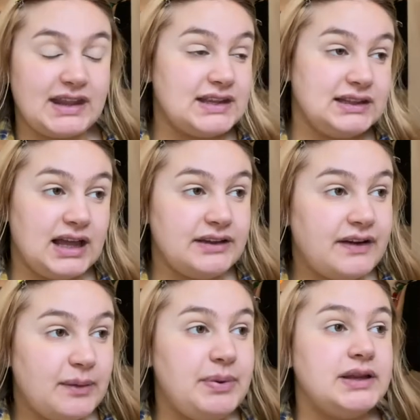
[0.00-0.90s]
life
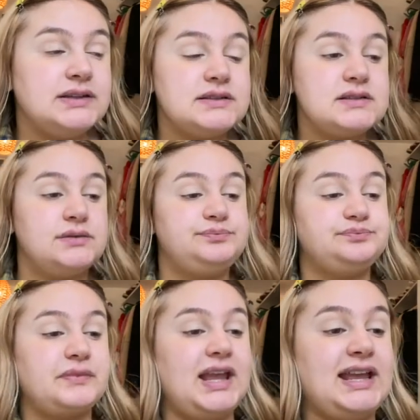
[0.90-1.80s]
happens.
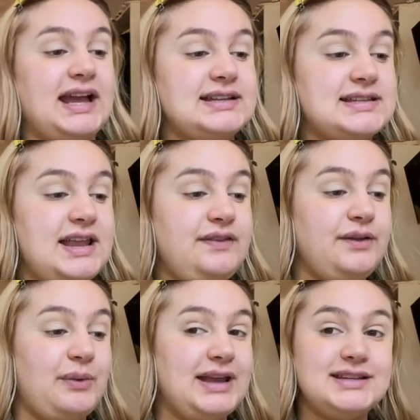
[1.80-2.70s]
It gets in the
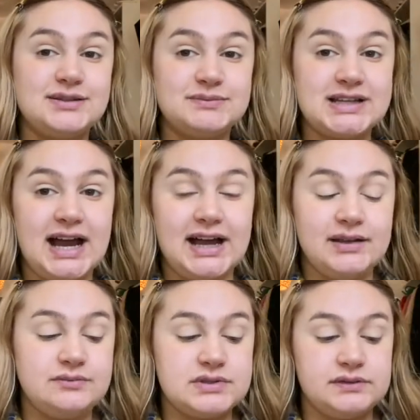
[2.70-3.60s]
way
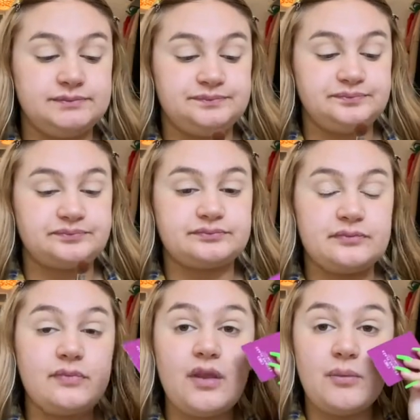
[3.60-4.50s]
sometimes.
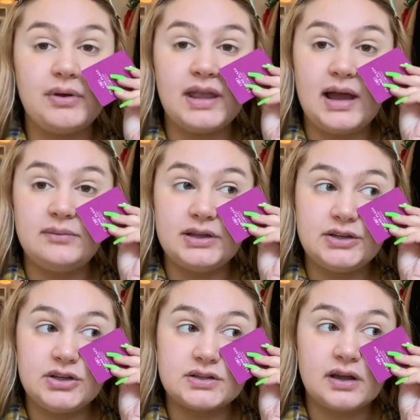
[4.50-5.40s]
But yeah, I'm
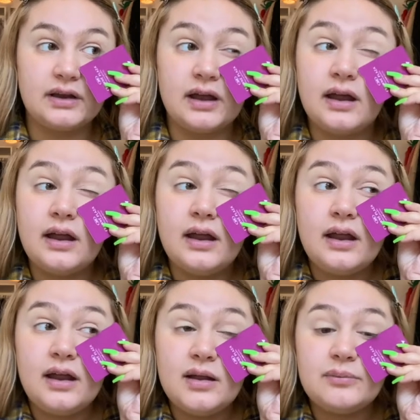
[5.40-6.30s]
literally just gonna
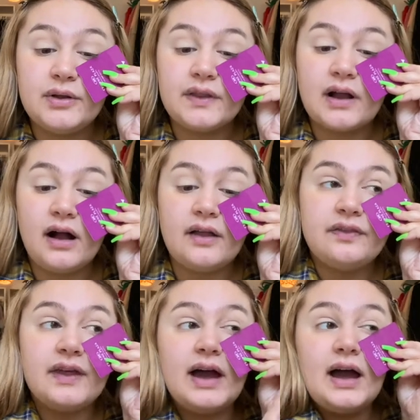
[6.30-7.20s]
put the card
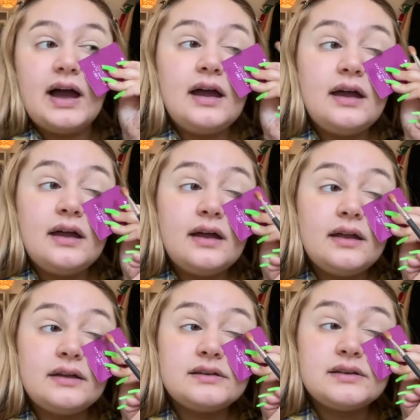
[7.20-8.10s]
there
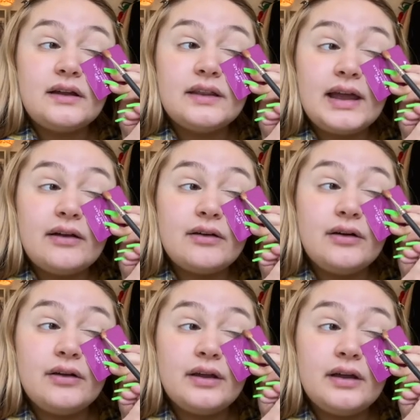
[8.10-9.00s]
and start on the out
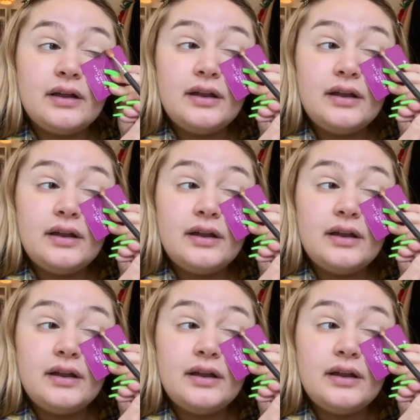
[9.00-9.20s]
corner